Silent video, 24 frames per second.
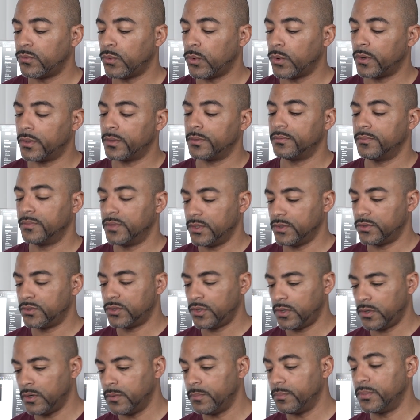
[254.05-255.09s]
for this
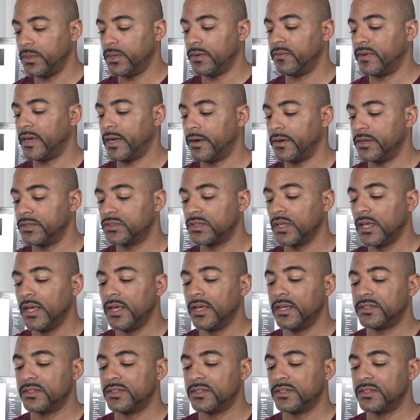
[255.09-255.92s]
current beer virus,